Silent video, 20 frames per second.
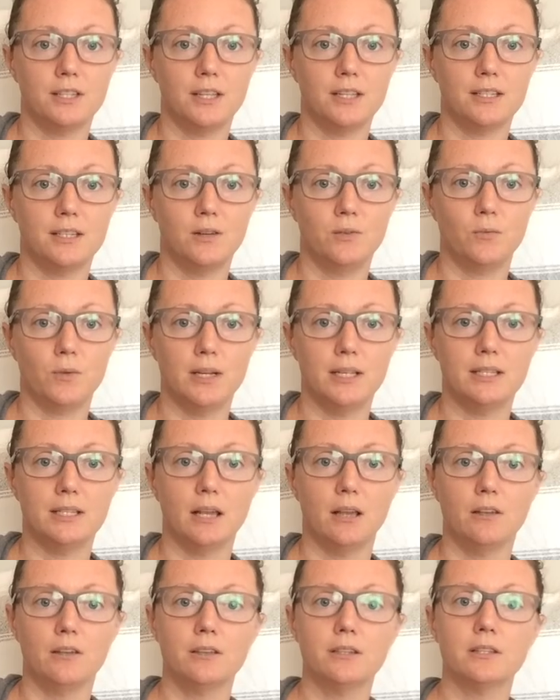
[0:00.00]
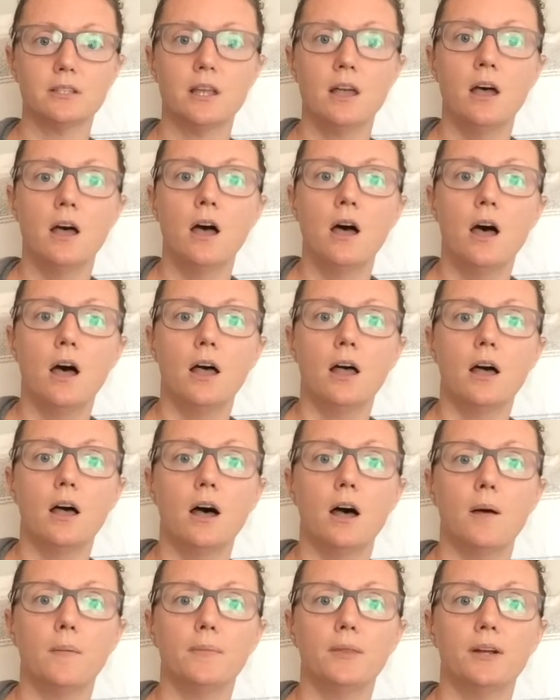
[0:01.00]
this and resells
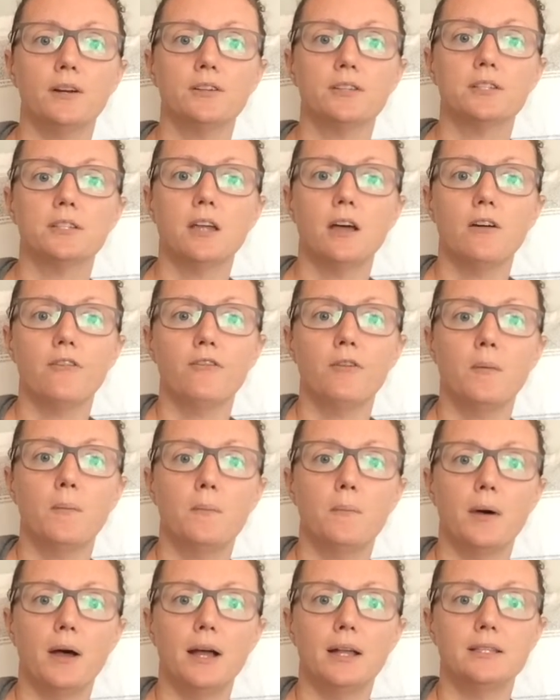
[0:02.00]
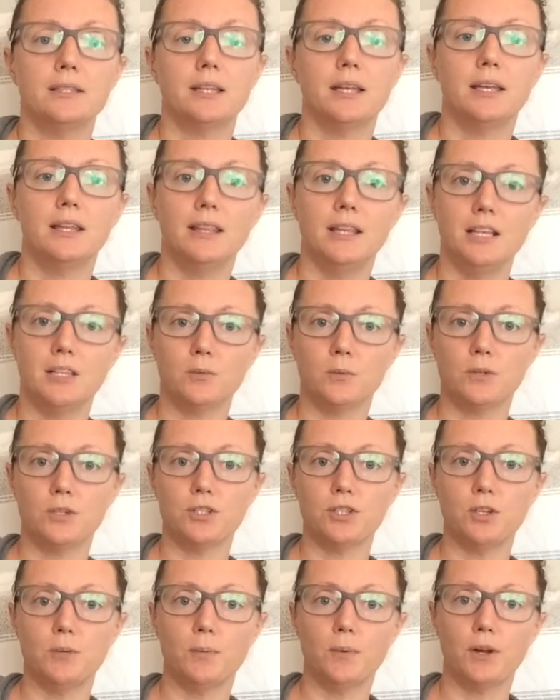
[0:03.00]
their stuff. But these were
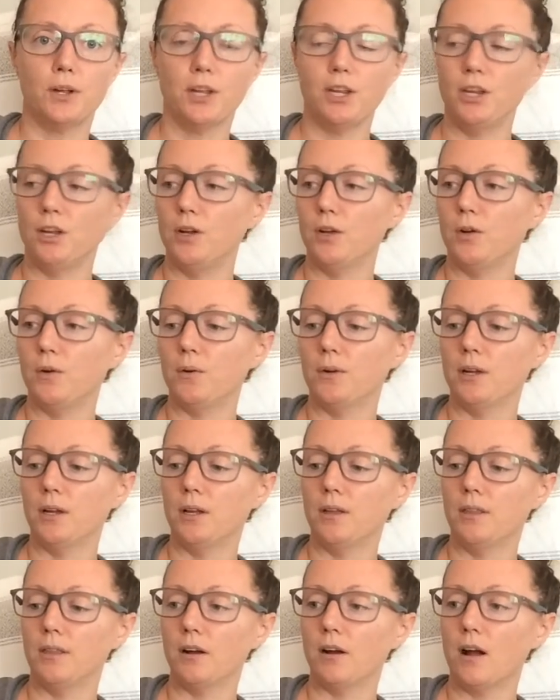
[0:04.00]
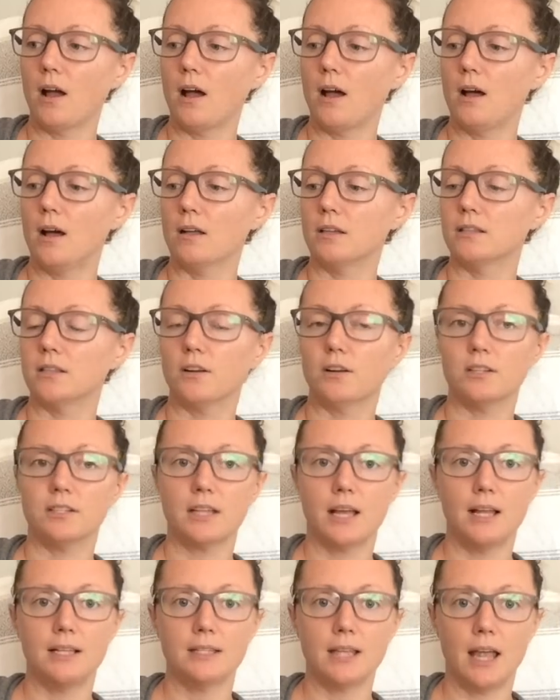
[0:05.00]
super cute. They're Uggs, they're a
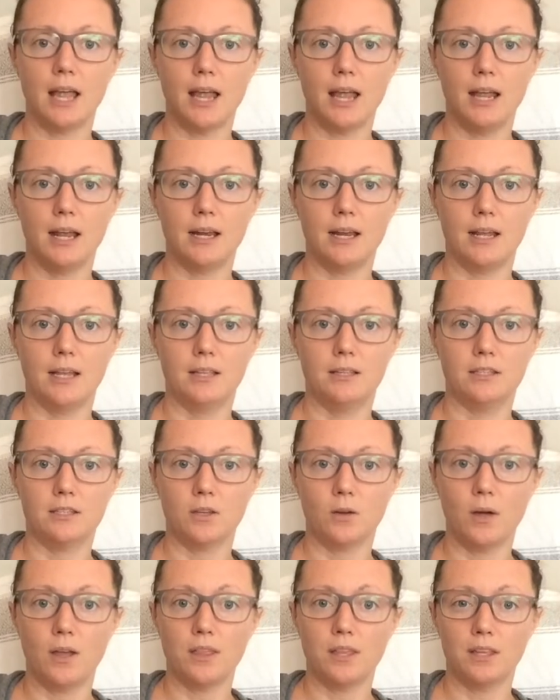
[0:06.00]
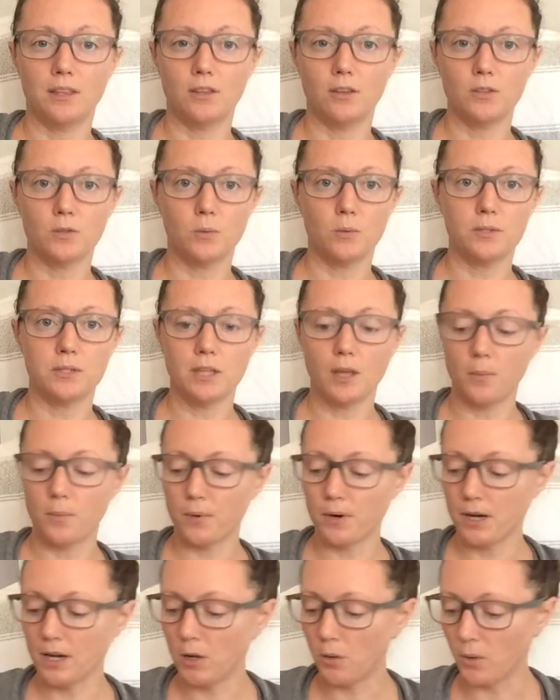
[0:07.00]
size 8, and so I think those will sell
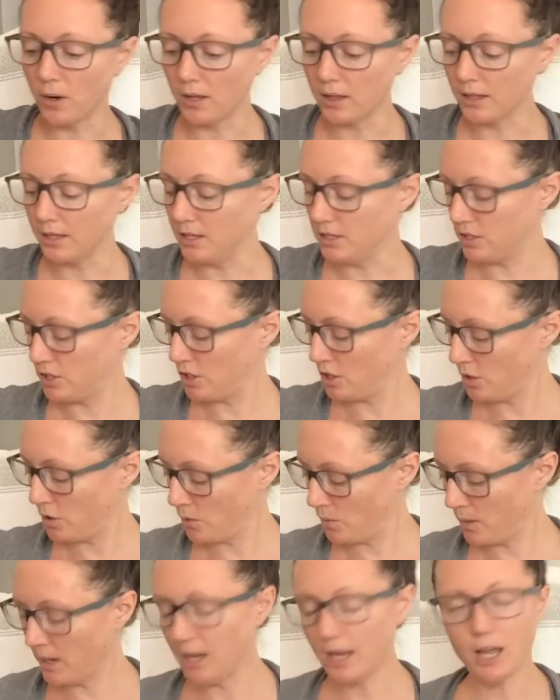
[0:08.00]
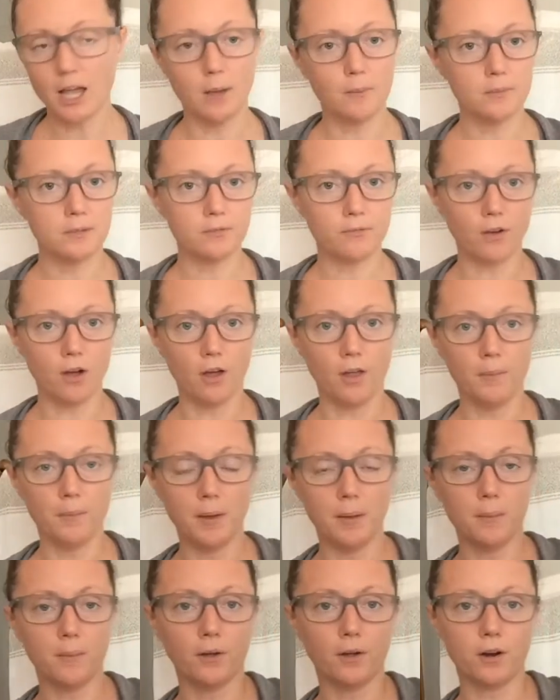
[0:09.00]
pretty quickly too when it comes fall and
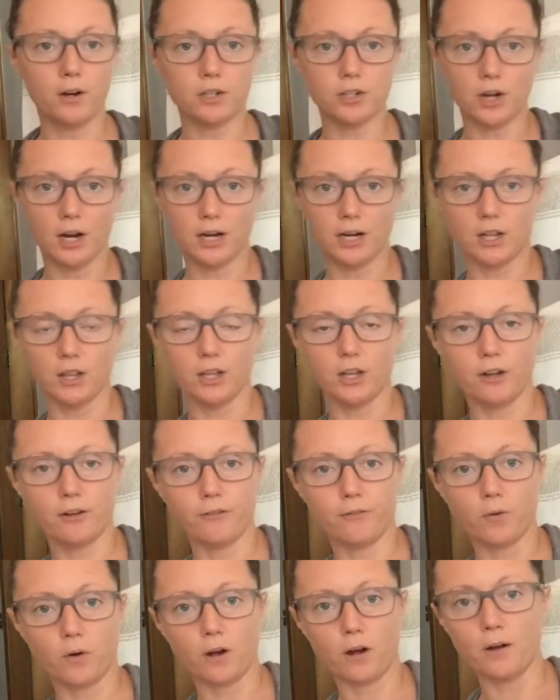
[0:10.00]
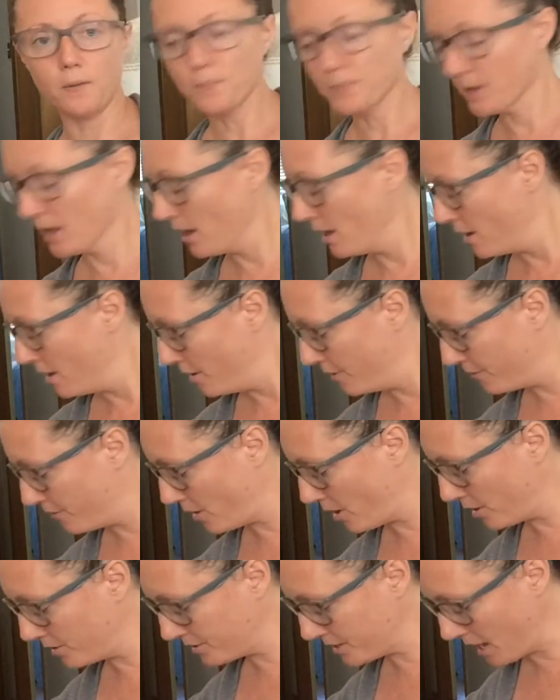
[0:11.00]
people are trying to look for
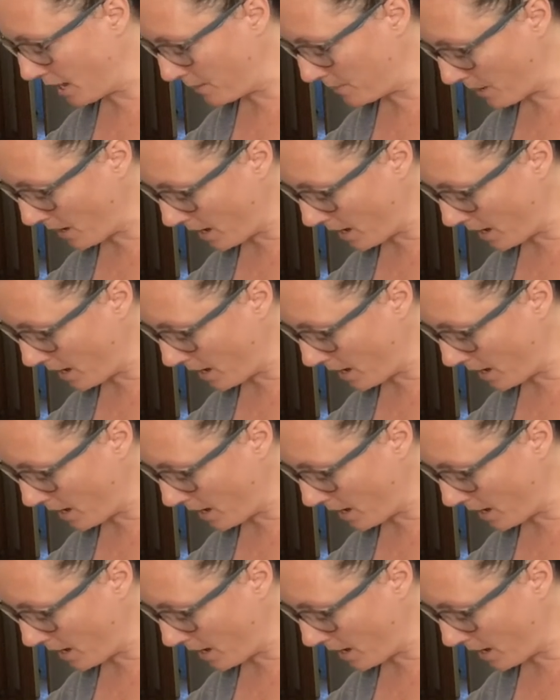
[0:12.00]
fall type